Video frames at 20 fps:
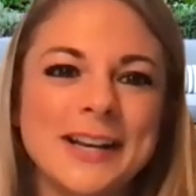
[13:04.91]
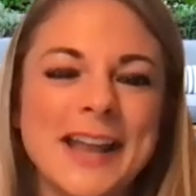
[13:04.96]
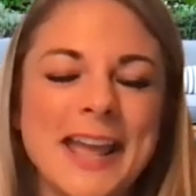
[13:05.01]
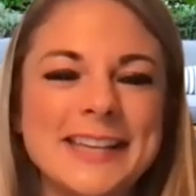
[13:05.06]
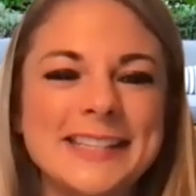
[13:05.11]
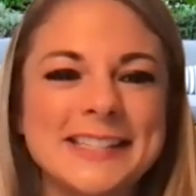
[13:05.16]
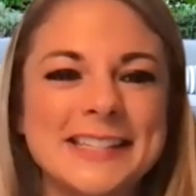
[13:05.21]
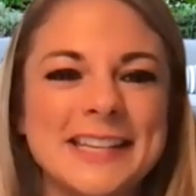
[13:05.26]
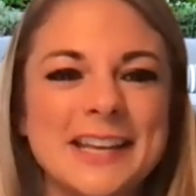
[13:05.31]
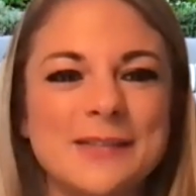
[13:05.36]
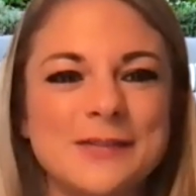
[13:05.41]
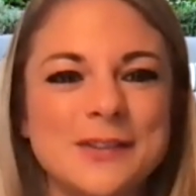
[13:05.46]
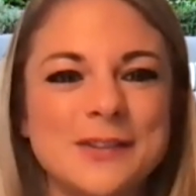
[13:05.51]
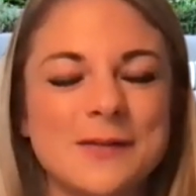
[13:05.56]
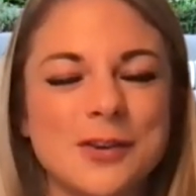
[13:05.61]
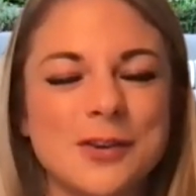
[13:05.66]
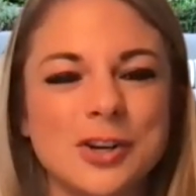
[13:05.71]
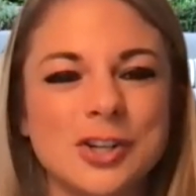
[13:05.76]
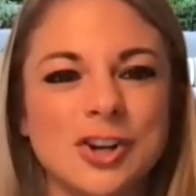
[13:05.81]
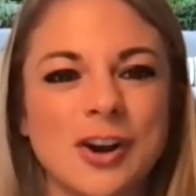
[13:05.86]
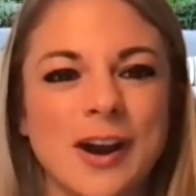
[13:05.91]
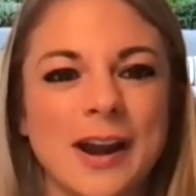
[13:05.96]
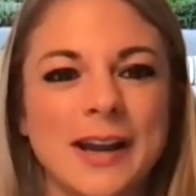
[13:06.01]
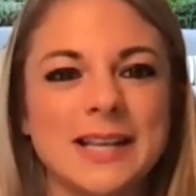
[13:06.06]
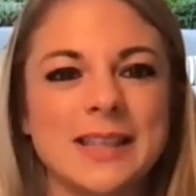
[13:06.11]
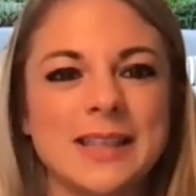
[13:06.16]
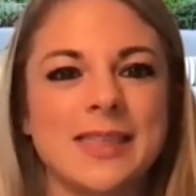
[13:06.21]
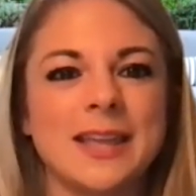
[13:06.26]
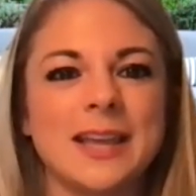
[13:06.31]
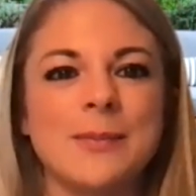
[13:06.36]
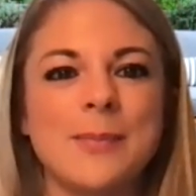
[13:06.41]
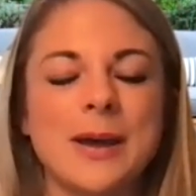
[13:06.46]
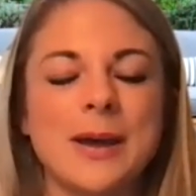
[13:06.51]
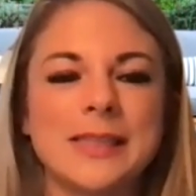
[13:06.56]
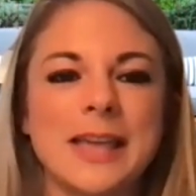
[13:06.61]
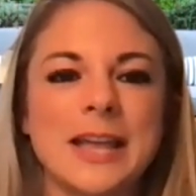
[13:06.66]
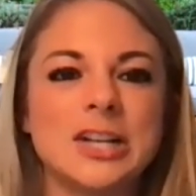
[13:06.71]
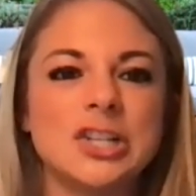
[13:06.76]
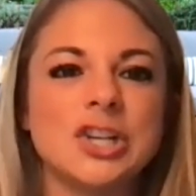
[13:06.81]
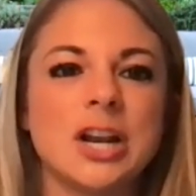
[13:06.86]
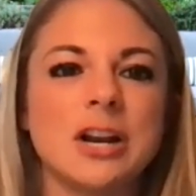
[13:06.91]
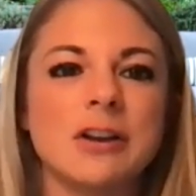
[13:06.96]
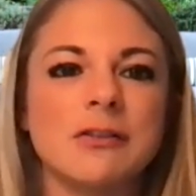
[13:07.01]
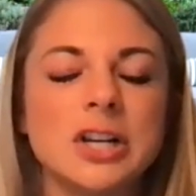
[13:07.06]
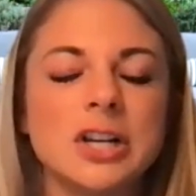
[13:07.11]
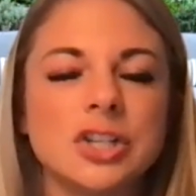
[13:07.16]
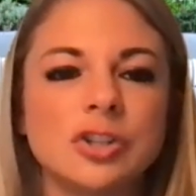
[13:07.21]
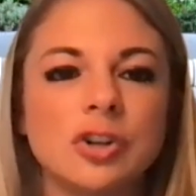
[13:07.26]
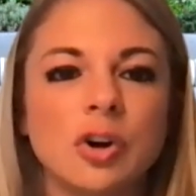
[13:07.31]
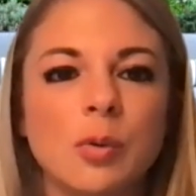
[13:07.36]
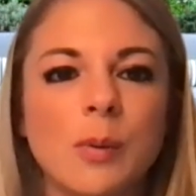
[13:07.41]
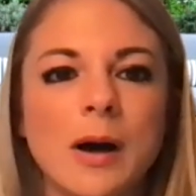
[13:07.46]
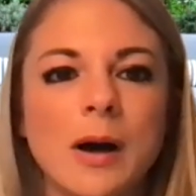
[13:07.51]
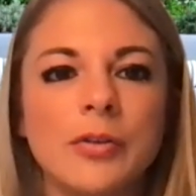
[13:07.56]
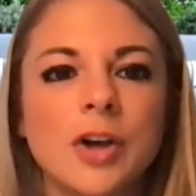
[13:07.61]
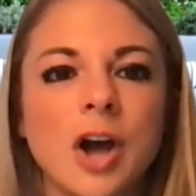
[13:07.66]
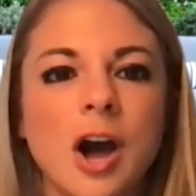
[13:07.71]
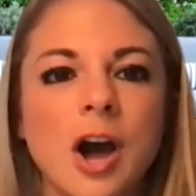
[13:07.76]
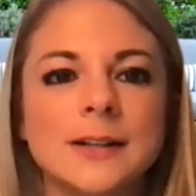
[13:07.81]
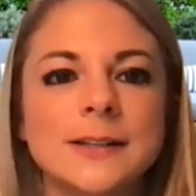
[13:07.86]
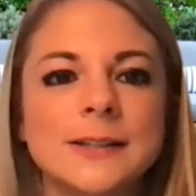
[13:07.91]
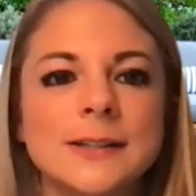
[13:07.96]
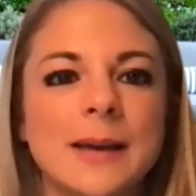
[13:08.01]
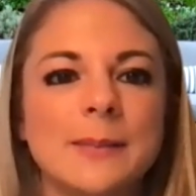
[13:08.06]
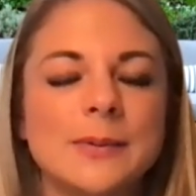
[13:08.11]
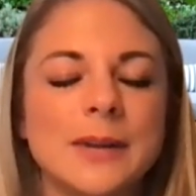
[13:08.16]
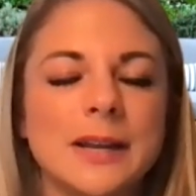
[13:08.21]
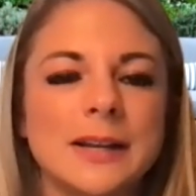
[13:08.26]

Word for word: nice gift if you're trying to think about that generational wealth concept.